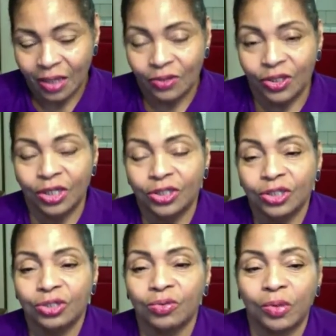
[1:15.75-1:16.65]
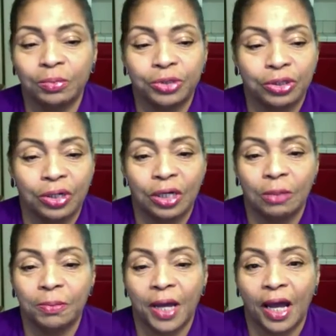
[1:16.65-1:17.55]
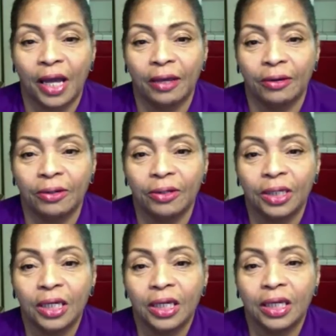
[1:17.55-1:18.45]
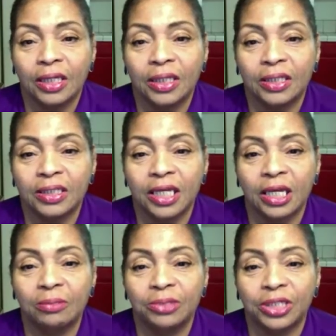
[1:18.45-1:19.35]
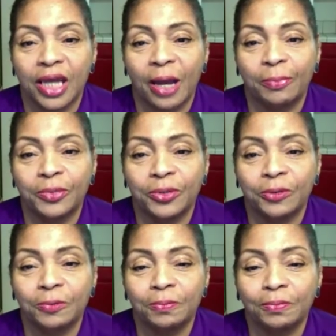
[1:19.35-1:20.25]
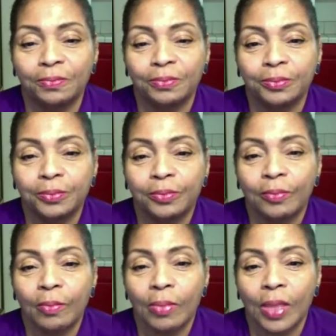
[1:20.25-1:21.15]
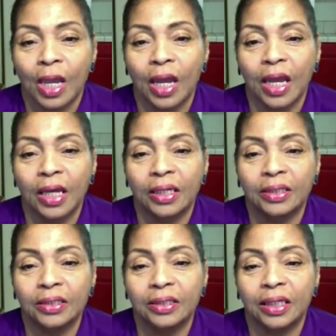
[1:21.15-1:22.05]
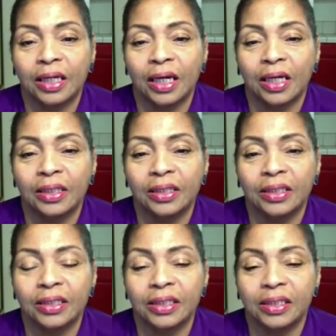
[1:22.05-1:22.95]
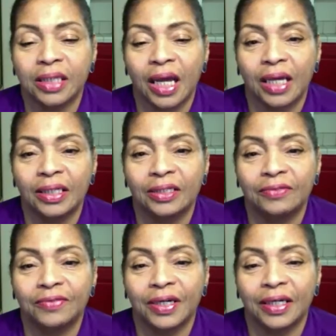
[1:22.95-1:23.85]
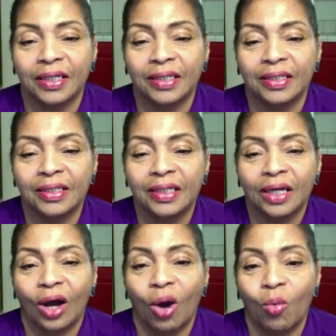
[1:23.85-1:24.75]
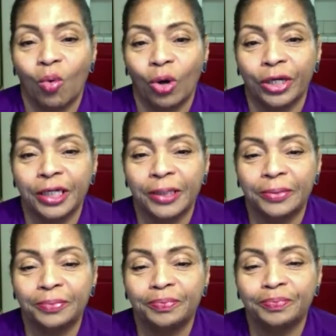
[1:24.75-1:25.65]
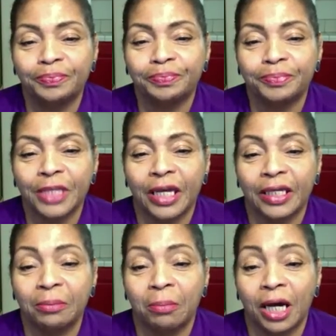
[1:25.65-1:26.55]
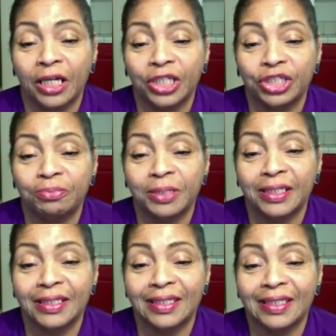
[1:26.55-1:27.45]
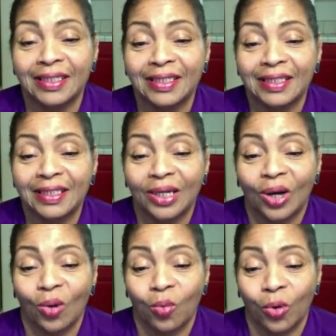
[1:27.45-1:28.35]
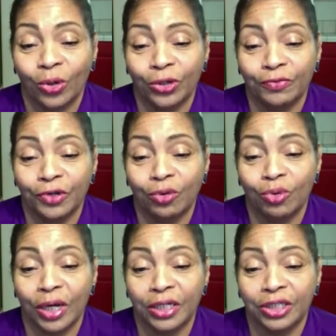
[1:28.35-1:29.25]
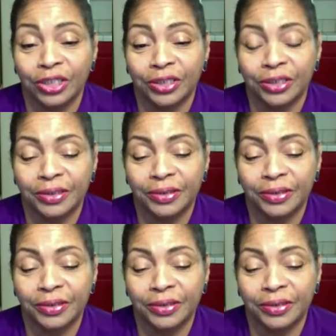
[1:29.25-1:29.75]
There's a scripture up higher in the same chapter, and uh, this is kind of a, a warning, an admonishment, a word of correction.